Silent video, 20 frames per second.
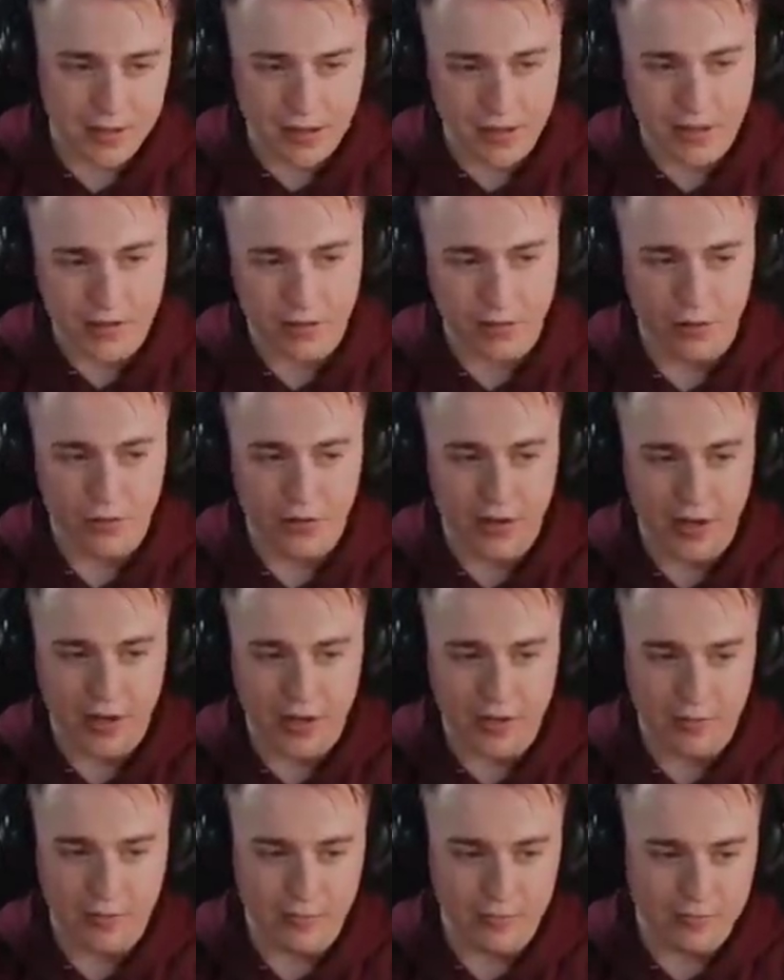say your whole
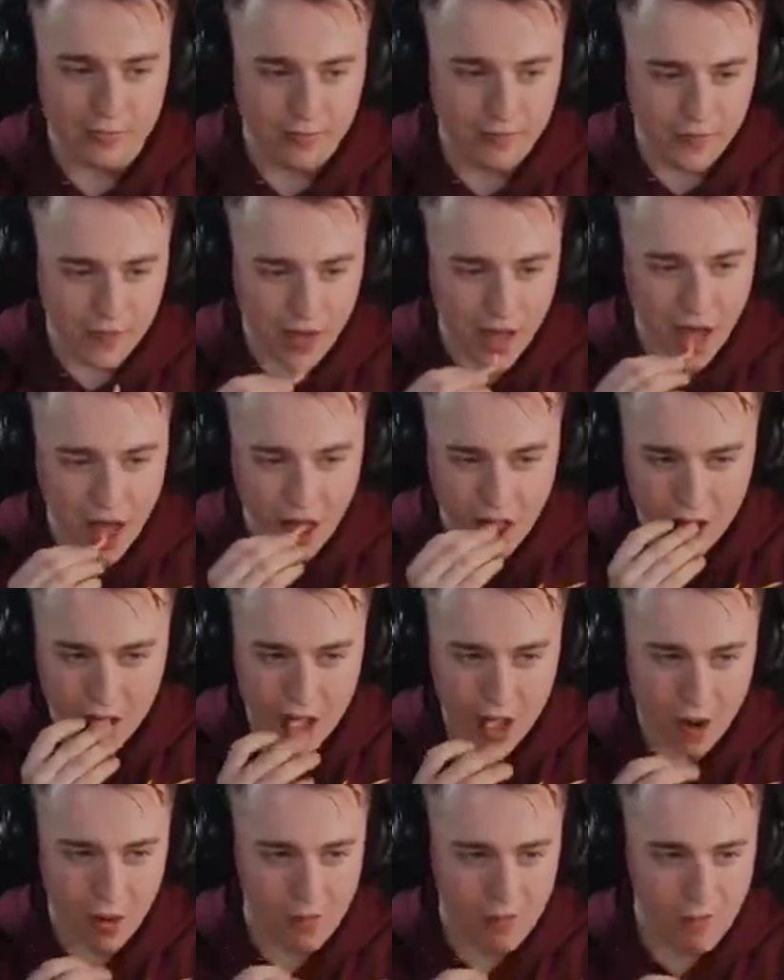name? You're just
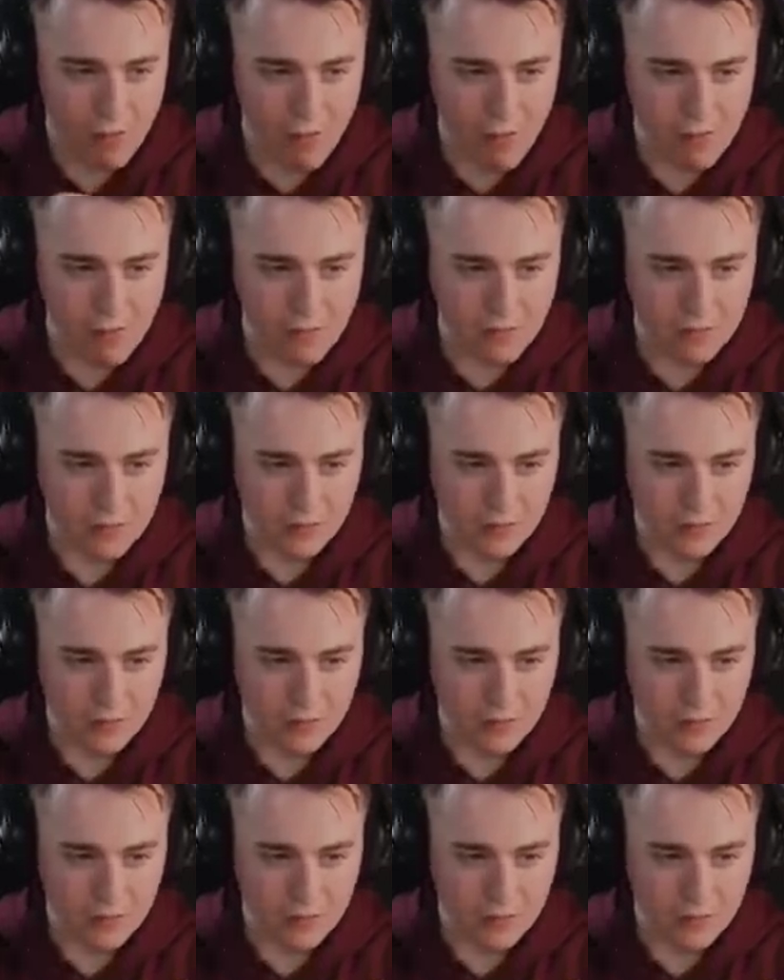mad that I had it's